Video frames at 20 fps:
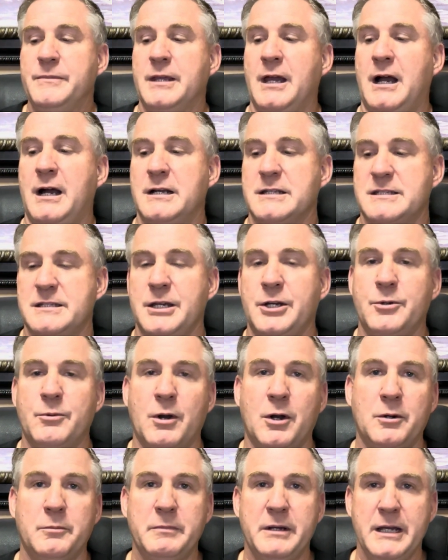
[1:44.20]
uh,
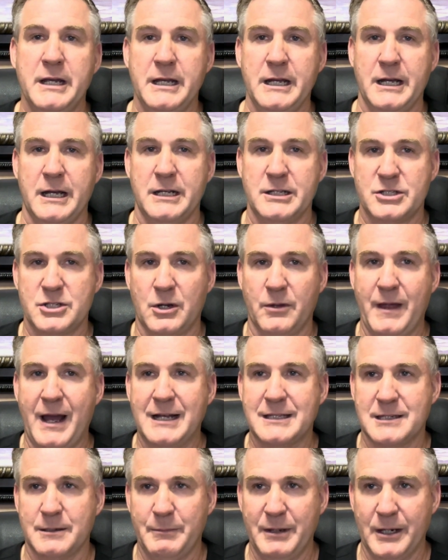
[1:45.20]
syndrome. And so
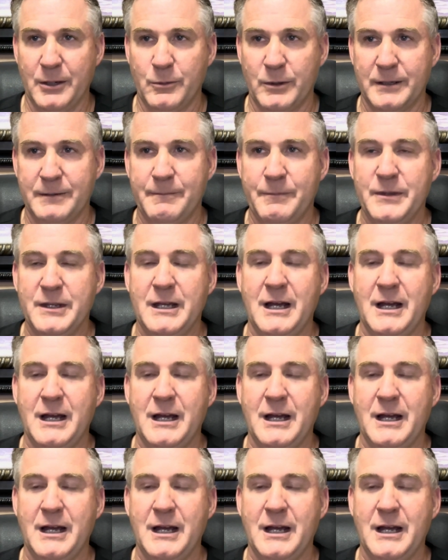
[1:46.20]
that's a big one.